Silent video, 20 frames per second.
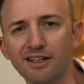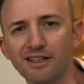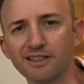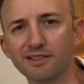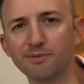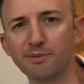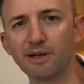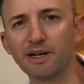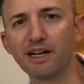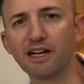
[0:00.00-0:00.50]

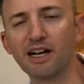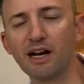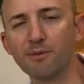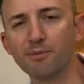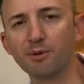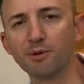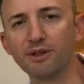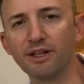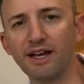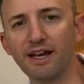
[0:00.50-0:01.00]
It's been a
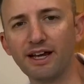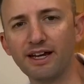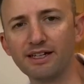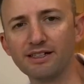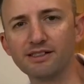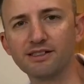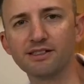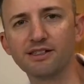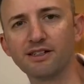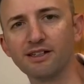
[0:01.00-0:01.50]
couple
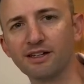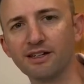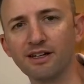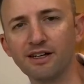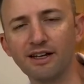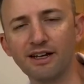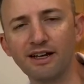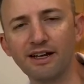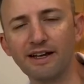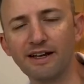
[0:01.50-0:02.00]
days,
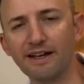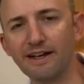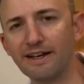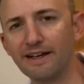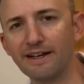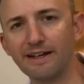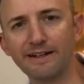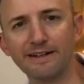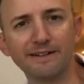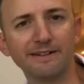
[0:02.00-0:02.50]

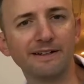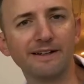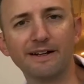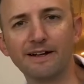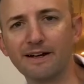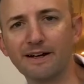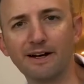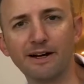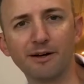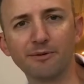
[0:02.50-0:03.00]
and
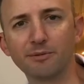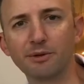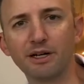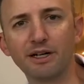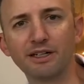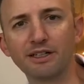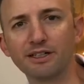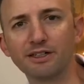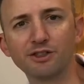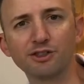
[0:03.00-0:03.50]
I'm
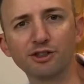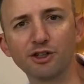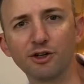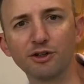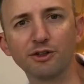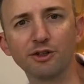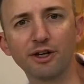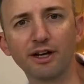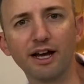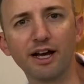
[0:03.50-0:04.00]
ready to show
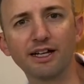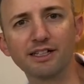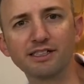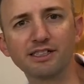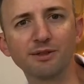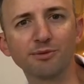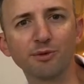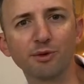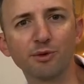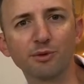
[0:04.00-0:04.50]
you guys
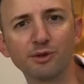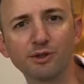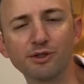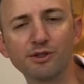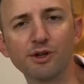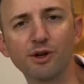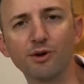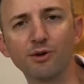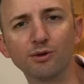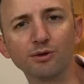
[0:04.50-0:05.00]
some of the
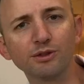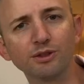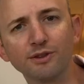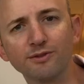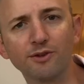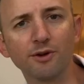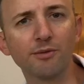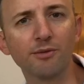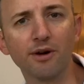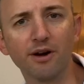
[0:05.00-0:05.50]
results
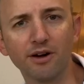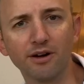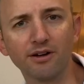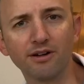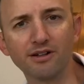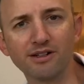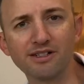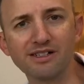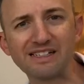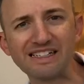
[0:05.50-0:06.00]
from
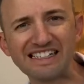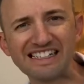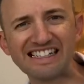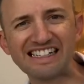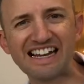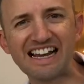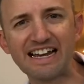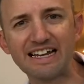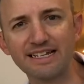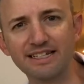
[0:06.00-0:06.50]
our
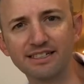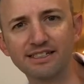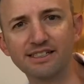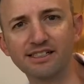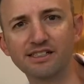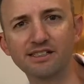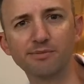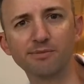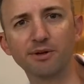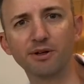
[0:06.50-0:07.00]
science
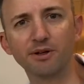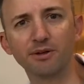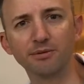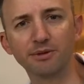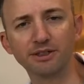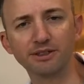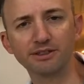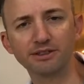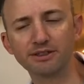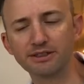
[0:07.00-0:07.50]

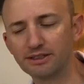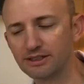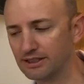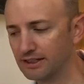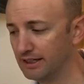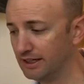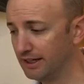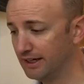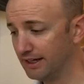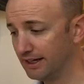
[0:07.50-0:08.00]
experiments.
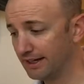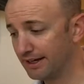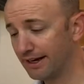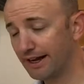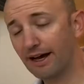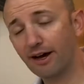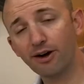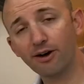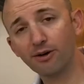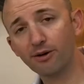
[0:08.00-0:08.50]

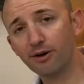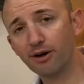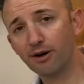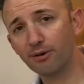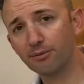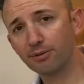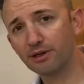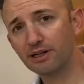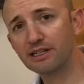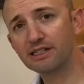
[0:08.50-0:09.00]
Now,
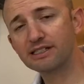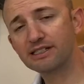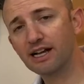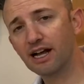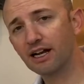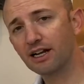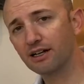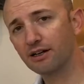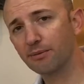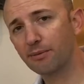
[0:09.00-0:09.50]
I'm pretty
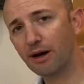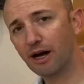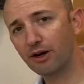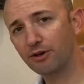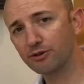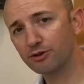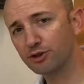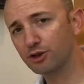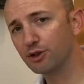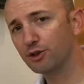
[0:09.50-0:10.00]
excited
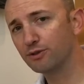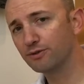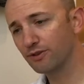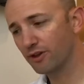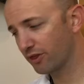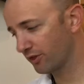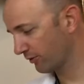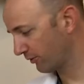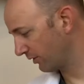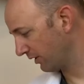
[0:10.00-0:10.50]
about 2 of
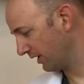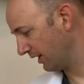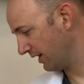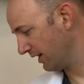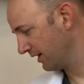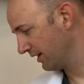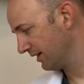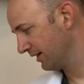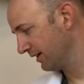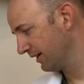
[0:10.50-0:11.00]
the 3.